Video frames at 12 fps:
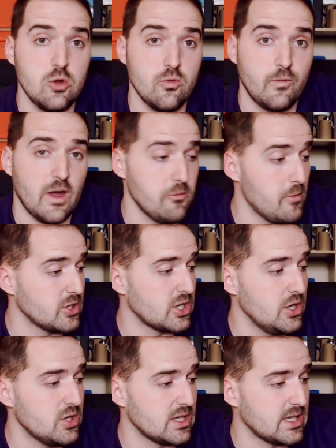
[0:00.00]
very much
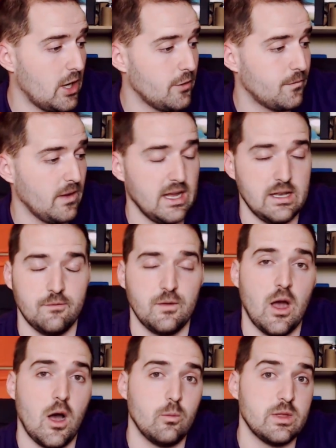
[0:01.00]
lose yourself in
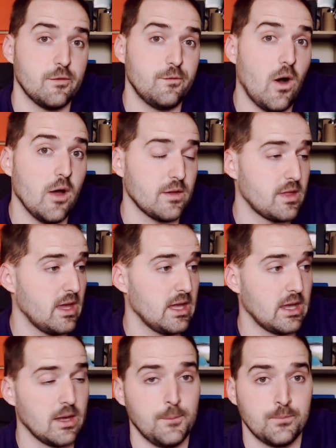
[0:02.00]
VR with the Vive, I
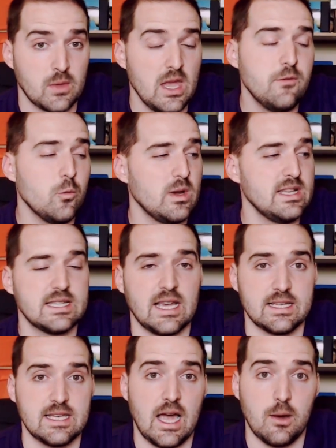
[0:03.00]
think, even when
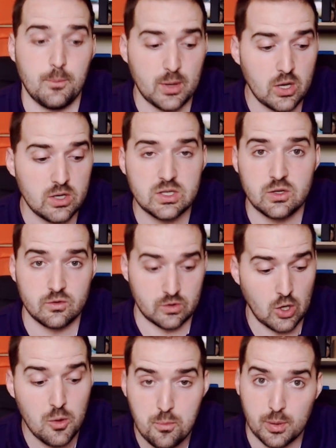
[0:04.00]
sat down, because you're
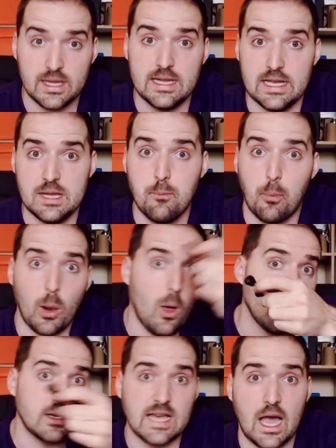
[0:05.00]
completely
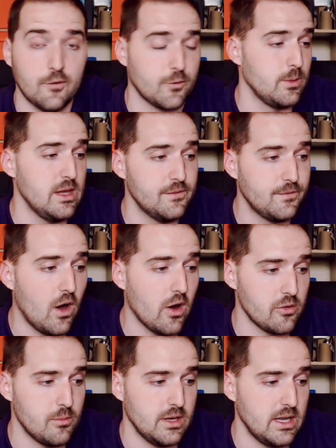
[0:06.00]
blocked out from the
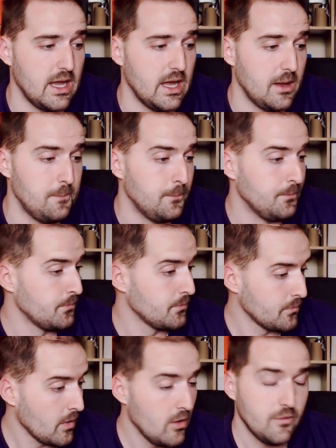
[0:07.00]
environment,
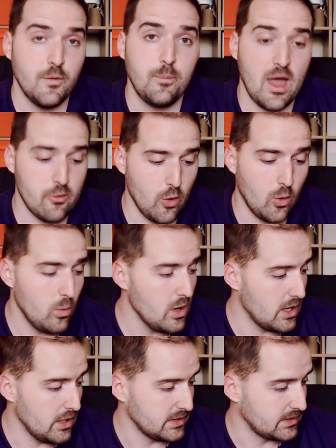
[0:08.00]
for better or
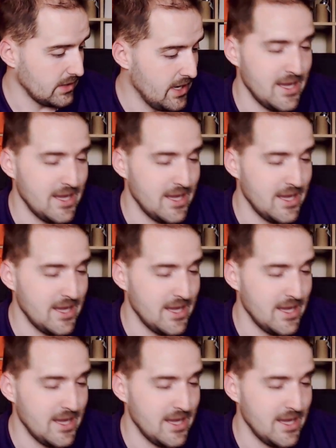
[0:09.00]
worse.